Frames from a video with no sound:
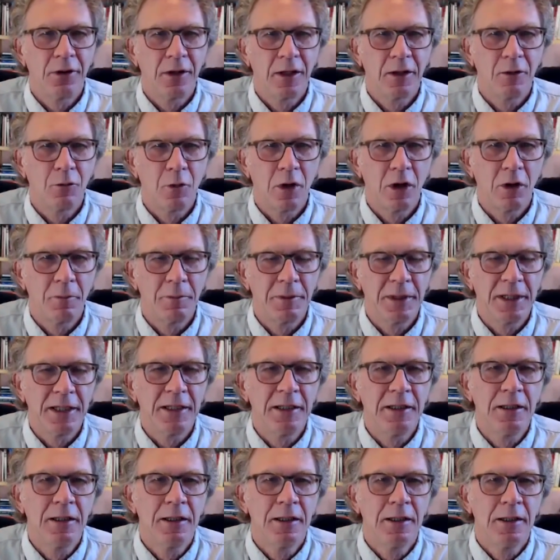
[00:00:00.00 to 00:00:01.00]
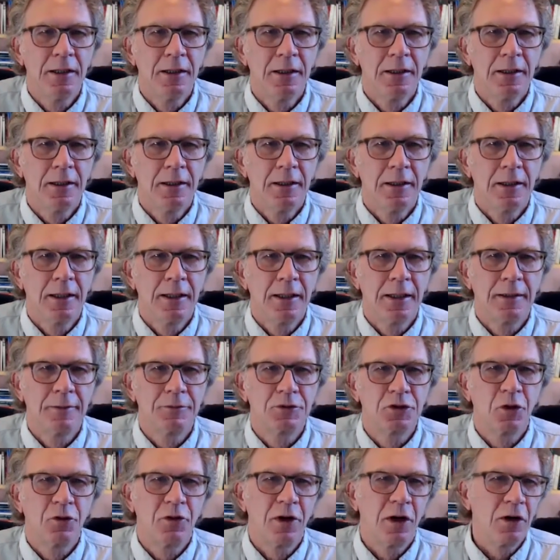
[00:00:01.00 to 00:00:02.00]
and well-being.
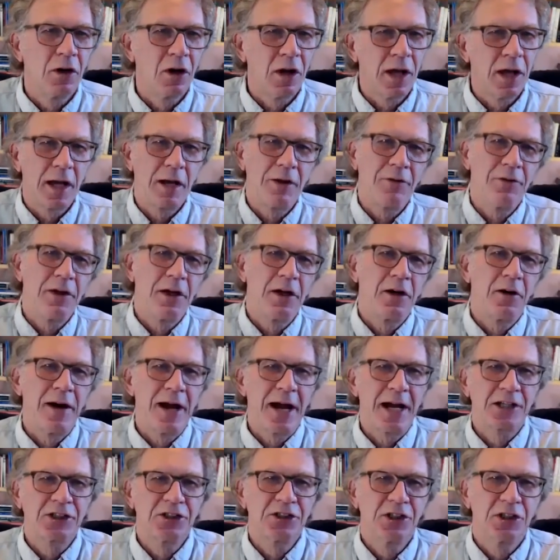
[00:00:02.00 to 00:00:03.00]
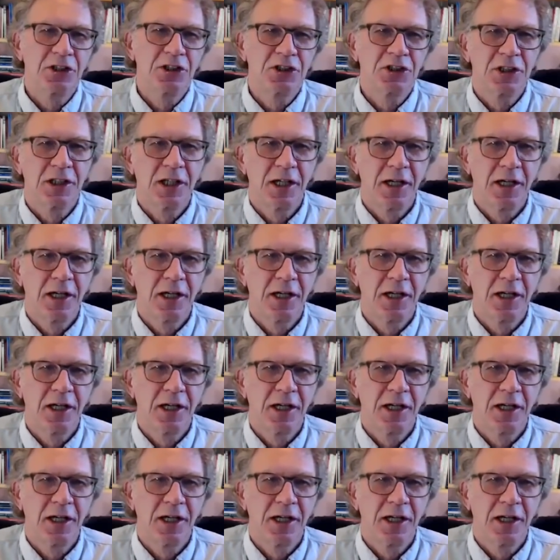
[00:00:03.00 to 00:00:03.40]
So there are a lot of interactions